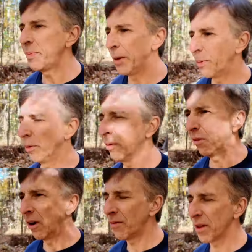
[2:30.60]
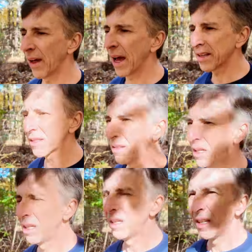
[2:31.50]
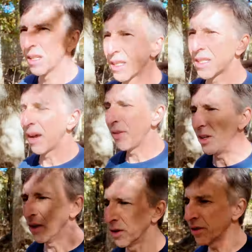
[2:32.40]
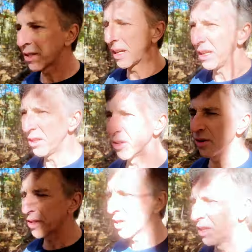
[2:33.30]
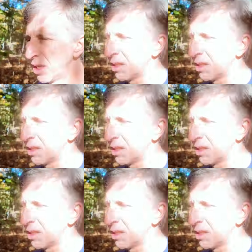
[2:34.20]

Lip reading: of people over the last 7 years, 8 years,